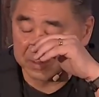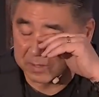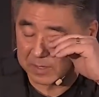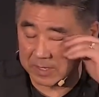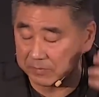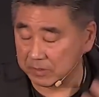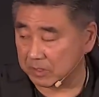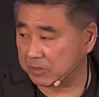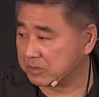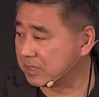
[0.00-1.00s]
They have the
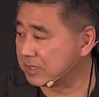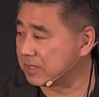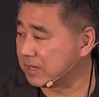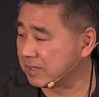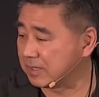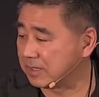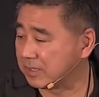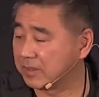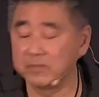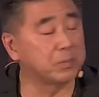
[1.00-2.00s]
glow sticks on, and they'd
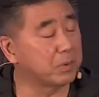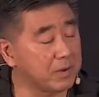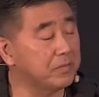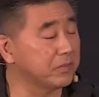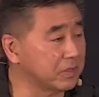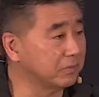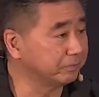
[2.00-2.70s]
love to pray for you.